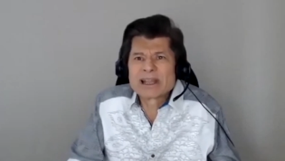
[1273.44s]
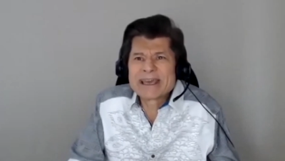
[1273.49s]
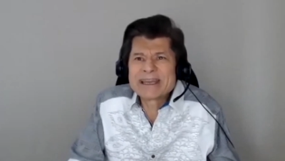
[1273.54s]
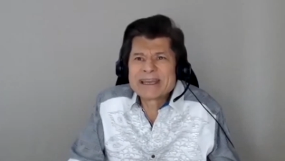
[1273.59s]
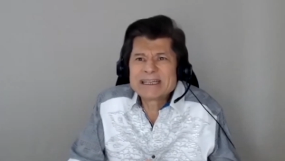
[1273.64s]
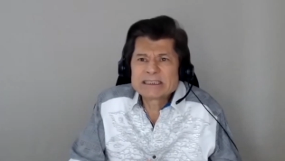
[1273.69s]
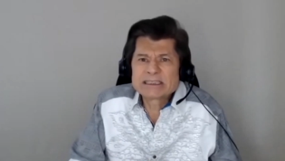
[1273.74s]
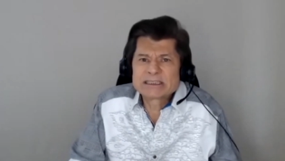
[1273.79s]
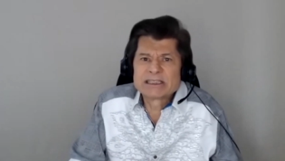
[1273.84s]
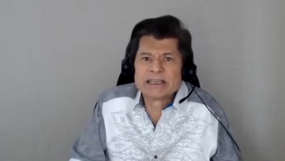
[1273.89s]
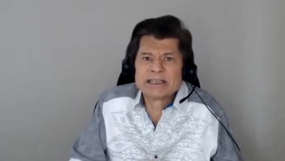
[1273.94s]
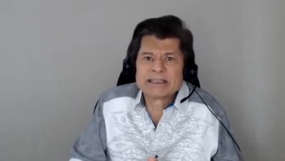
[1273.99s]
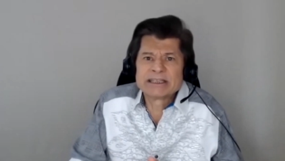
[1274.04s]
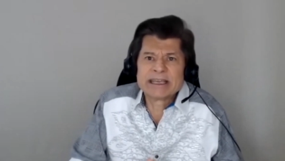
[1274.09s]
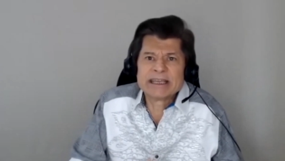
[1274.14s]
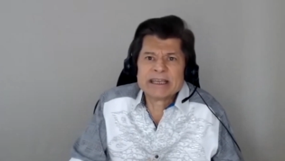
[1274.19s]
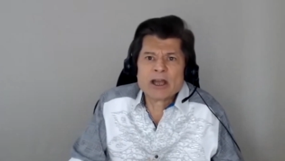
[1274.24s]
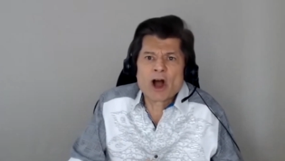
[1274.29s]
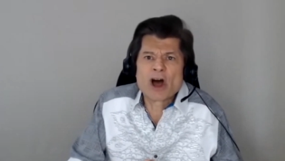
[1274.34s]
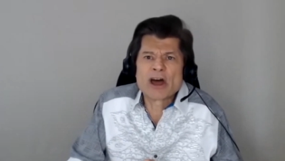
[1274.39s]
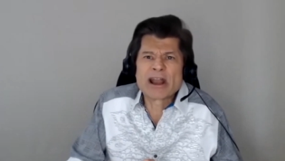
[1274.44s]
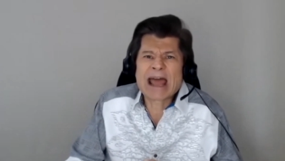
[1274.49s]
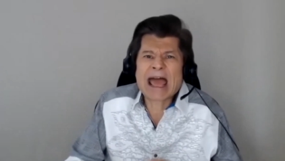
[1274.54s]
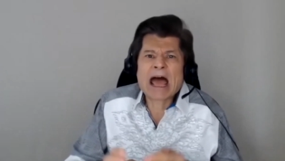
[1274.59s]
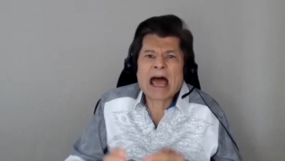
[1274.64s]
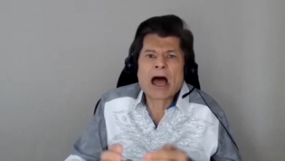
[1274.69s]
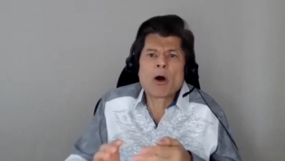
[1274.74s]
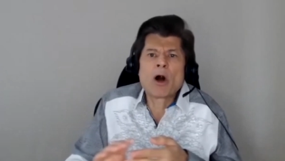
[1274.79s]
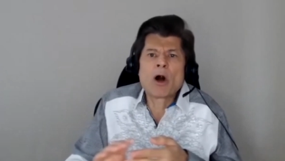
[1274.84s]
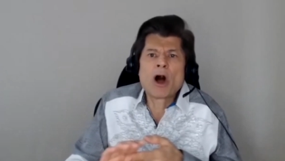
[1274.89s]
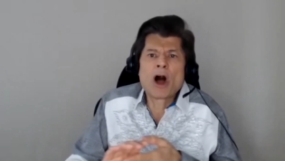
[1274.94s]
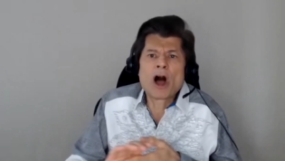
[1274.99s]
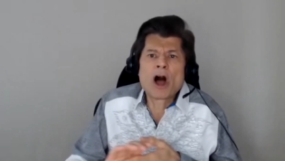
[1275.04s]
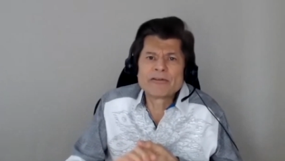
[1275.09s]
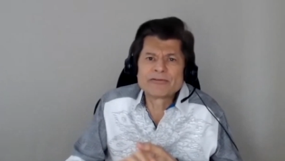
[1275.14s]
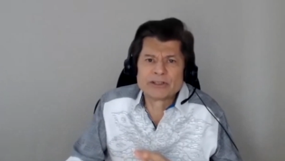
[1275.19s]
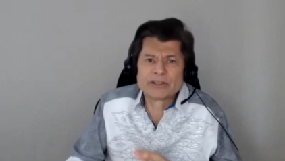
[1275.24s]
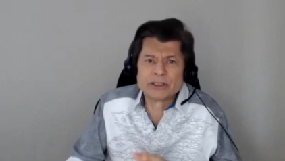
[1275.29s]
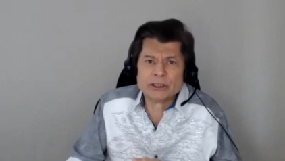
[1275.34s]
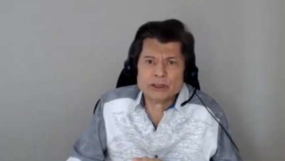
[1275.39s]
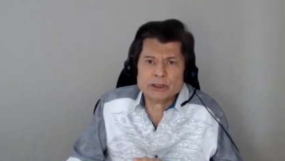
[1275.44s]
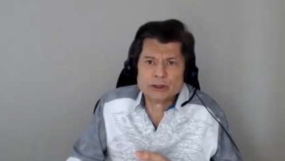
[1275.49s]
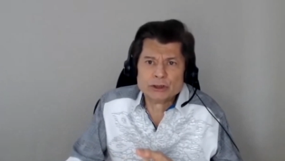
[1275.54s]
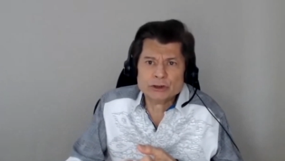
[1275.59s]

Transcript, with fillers: latest thinking on how often